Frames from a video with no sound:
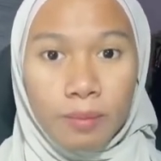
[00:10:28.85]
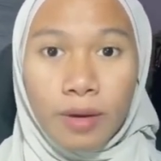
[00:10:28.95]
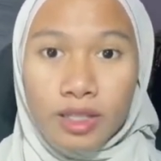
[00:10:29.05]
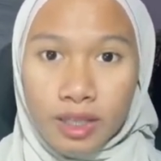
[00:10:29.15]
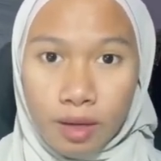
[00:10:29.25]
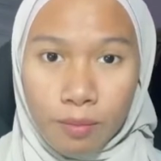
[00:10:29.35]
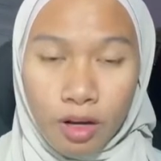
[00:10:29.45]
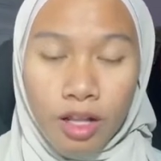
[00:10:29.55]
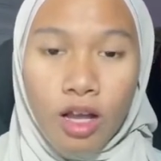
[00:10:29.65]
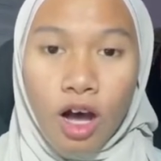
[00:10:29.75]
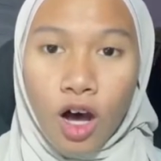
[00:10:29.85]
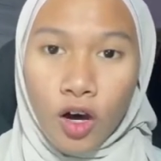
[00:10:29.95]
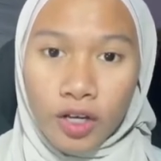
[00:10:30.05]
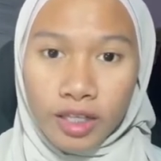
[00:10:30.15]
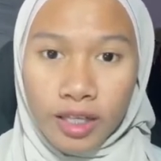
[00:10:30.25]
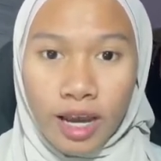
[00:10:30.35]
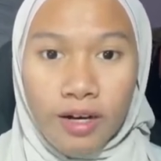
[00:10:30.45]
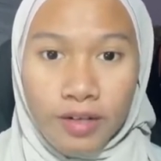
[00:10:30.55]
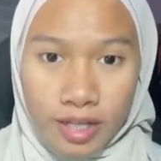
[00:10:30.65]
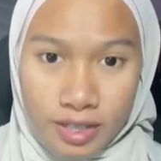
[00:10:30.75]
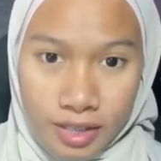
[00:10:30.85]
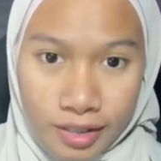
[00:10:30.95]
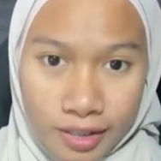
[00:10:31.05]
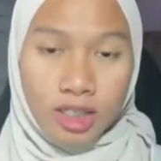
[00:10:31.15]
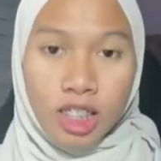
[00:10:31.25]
basketball, hockey, and wrestling.